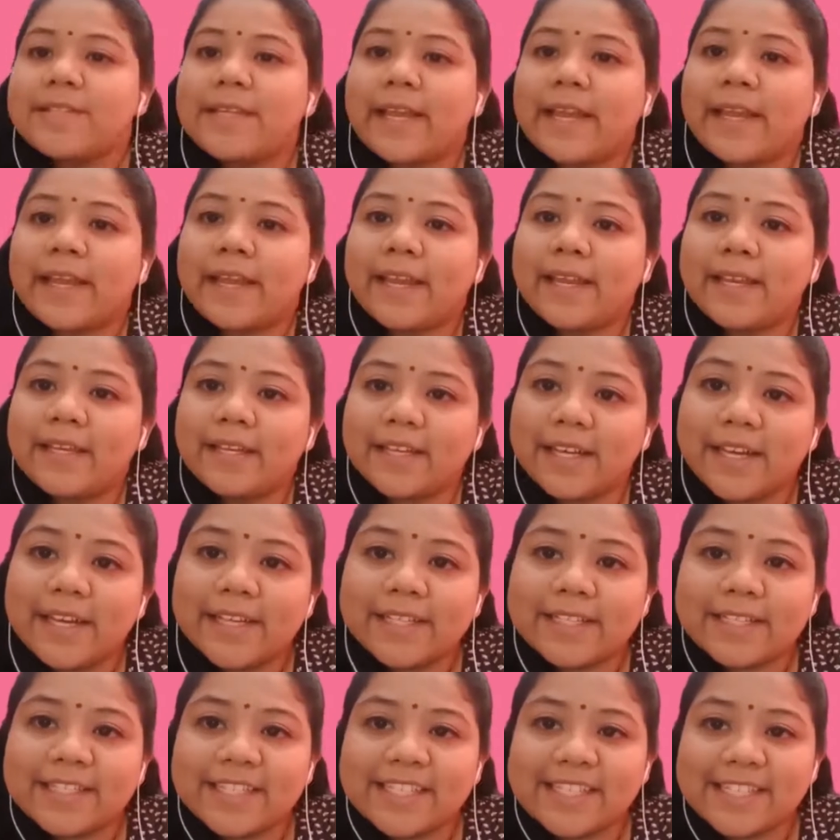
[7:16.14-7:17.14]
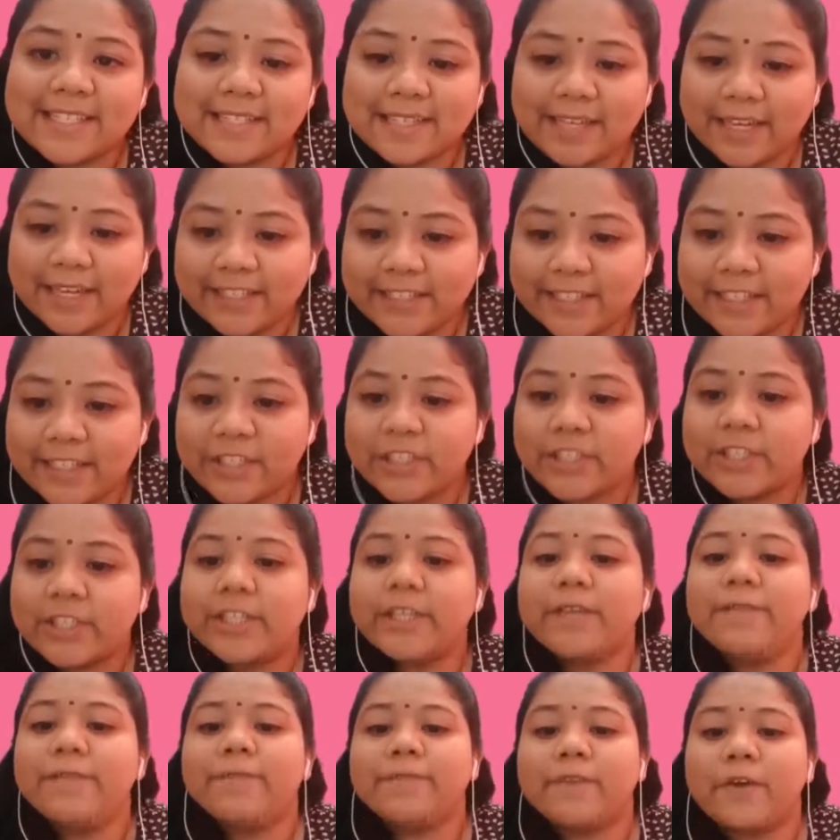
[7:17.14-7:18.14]
Second is the
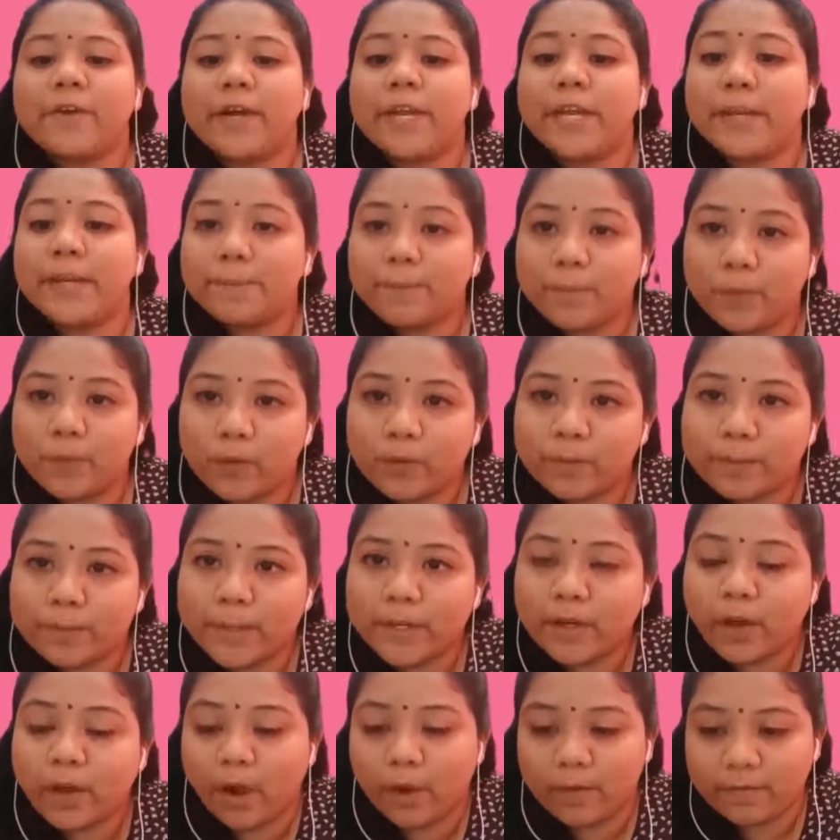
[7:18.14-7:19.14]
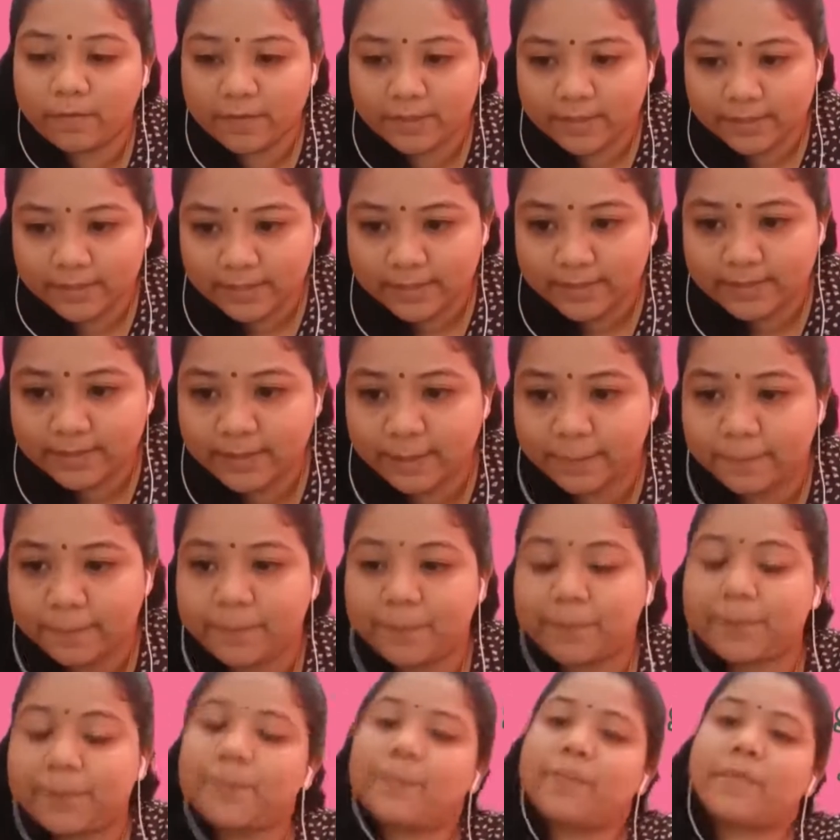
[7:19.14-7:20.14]
suggestion for improvement of the system.